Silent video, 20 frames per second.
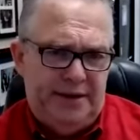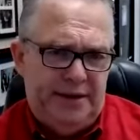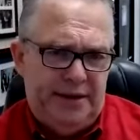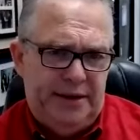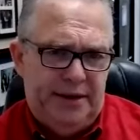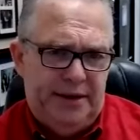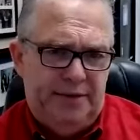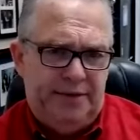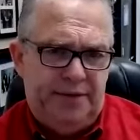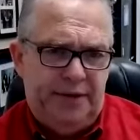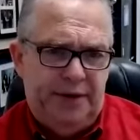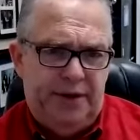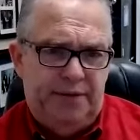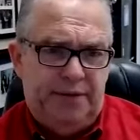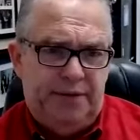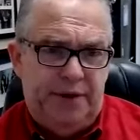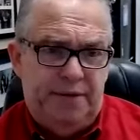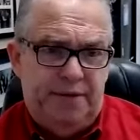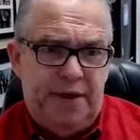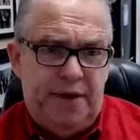If
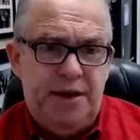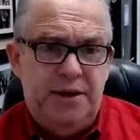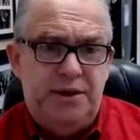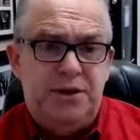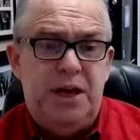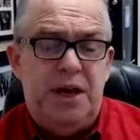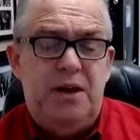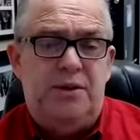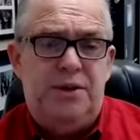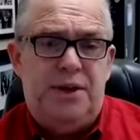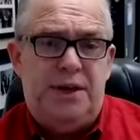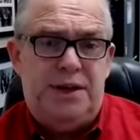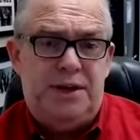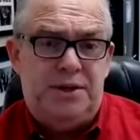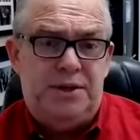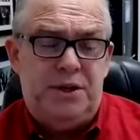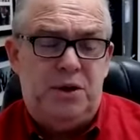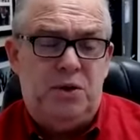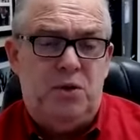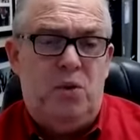an event is held, that
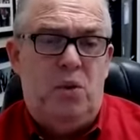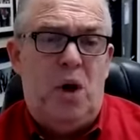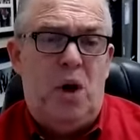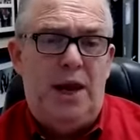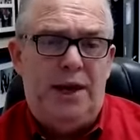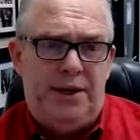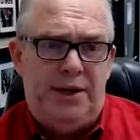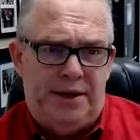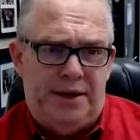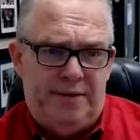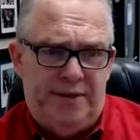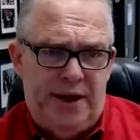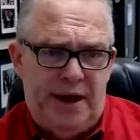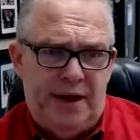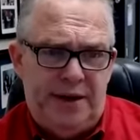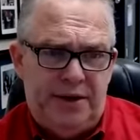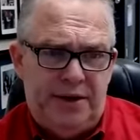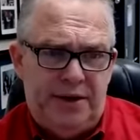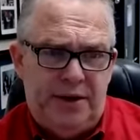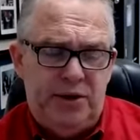it's a quality event.
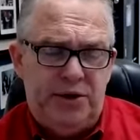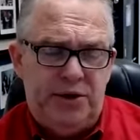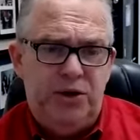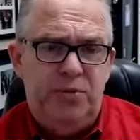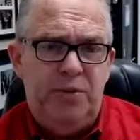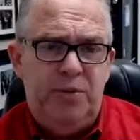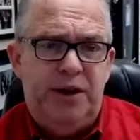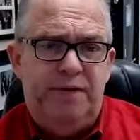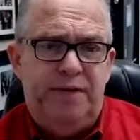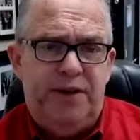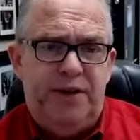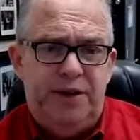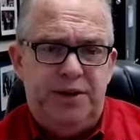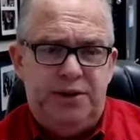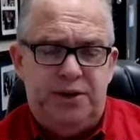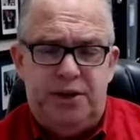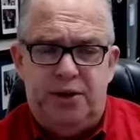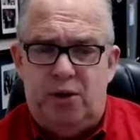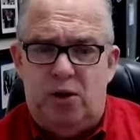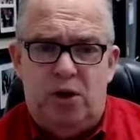There are too many events
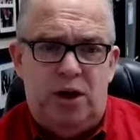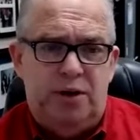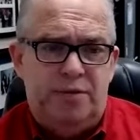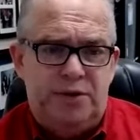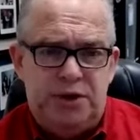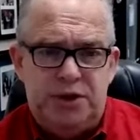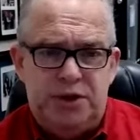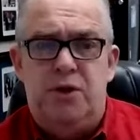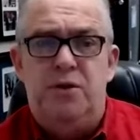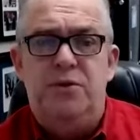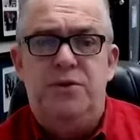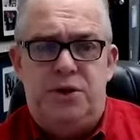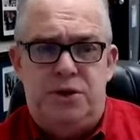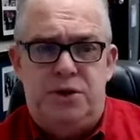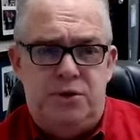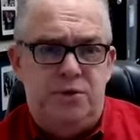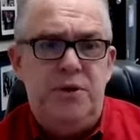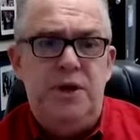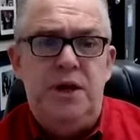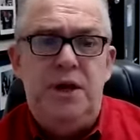that all of us go
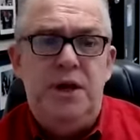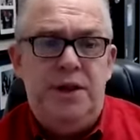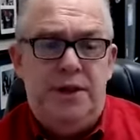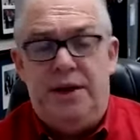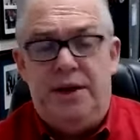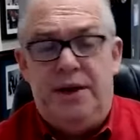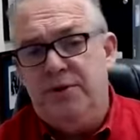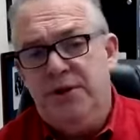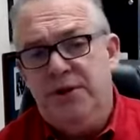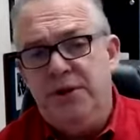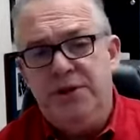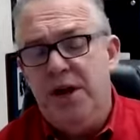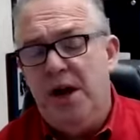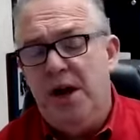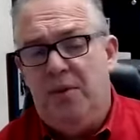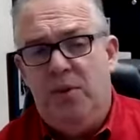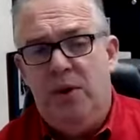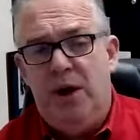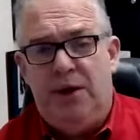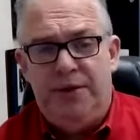to that are just
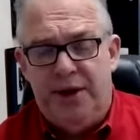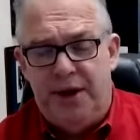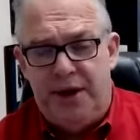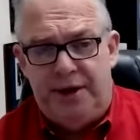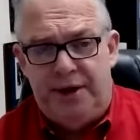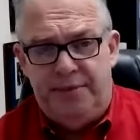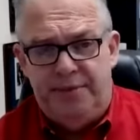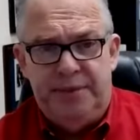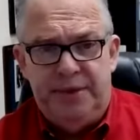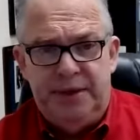not well done.